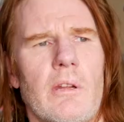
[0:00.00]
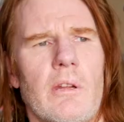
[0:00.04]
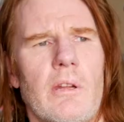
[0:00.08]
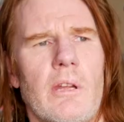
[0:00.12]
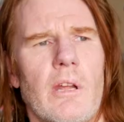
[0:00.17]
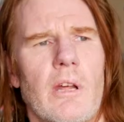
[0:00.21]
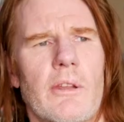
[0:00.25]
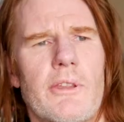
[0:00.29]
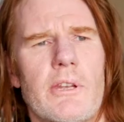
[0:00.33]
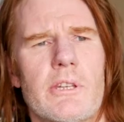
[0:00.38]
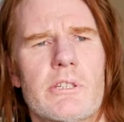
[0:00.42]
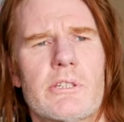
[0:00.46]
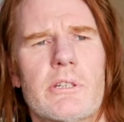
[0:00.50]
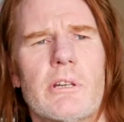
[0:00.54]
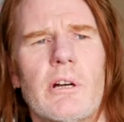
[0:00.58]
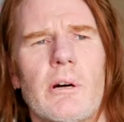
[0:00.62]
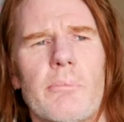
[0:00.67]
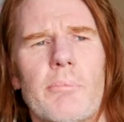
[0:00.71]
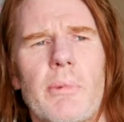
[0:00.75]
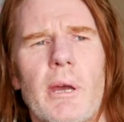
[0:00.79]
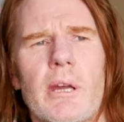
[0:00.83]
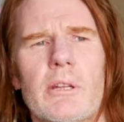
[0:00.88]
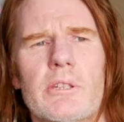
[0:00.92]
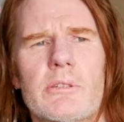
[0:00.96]
yeah, I think she
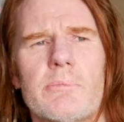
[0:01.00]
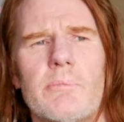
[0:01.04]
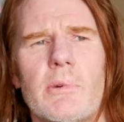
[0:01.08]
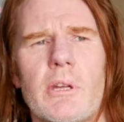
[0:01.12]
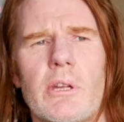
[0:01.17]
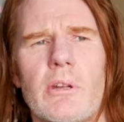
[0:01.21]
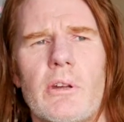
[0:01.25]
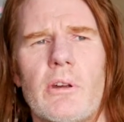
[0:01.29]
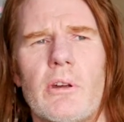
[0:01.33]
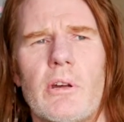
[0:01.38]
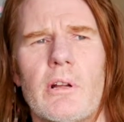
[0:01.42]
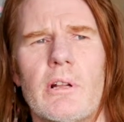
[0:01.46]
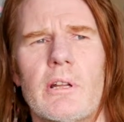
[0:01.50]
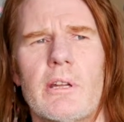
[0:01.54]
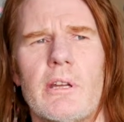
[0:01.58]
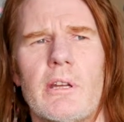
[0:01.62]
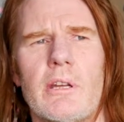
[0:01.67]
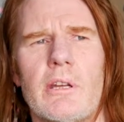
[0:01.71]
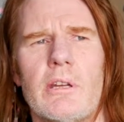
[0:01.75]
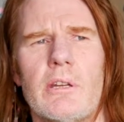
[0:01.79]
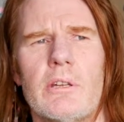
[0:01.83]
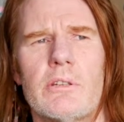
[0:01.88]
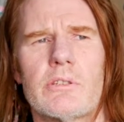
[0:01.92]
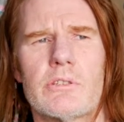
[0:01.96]
got back to me
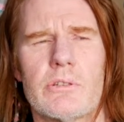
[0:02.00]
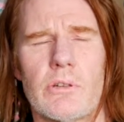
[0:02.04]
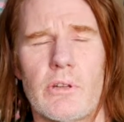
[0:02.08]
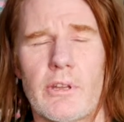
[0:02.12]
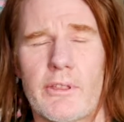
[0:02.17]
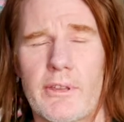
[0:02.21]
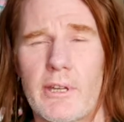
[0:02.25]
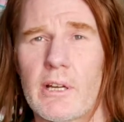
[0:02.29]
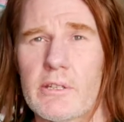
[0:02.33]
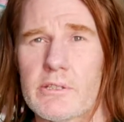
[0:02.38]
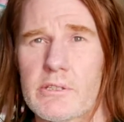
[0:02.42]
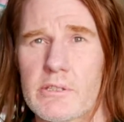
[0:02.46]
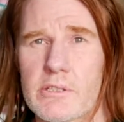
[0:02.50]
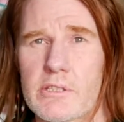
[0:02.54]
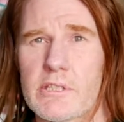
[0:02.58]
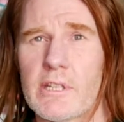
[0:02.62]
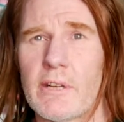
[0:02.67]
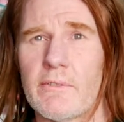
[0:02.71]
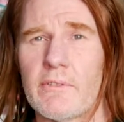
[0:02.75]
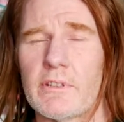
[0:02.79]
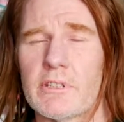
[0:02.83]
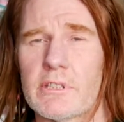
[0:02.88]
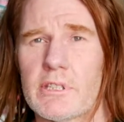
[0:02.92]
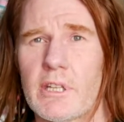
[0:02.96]
early
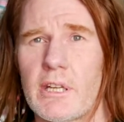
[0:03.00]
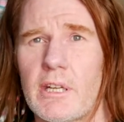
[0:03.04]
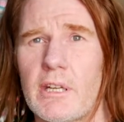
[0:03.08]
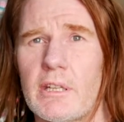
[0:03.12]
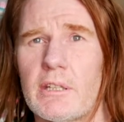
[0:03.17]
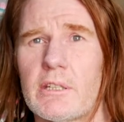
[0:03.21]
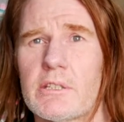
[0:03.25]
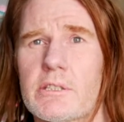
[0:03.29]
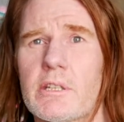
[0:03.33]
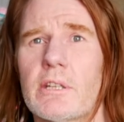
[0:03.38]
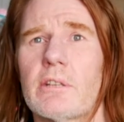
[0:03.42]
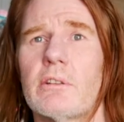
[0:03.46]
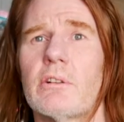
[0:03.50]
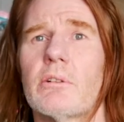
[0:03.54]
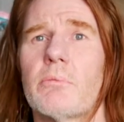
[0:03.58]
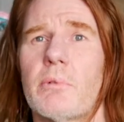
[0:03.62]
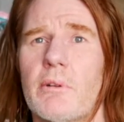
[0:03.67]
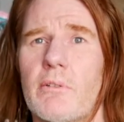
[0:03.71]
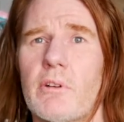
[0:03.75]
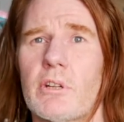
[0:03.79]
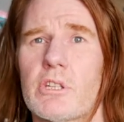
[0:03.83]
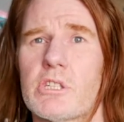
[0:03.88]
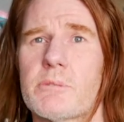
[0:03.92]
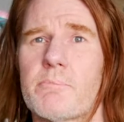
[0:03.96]
2017 and said, look,
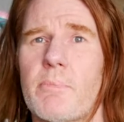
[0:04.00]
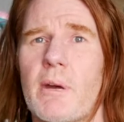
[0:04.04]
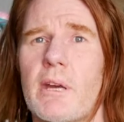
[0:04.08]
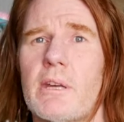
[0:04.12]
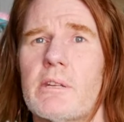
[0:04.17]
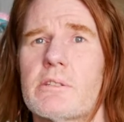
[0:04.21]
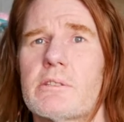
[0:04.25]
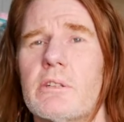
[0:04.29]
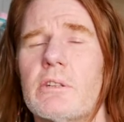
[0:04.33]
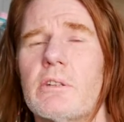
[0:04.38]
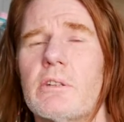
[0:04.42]
we've got a space in